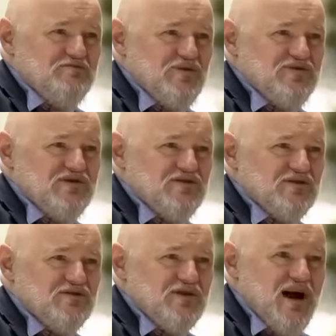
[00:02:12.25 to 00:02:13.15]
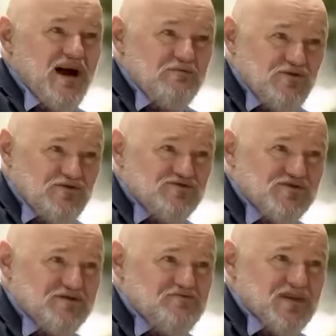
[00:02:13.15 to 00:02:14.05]
but in an Arab
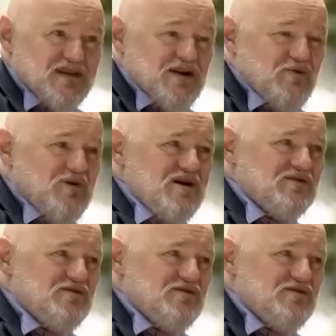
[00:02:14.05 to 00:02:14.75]
country where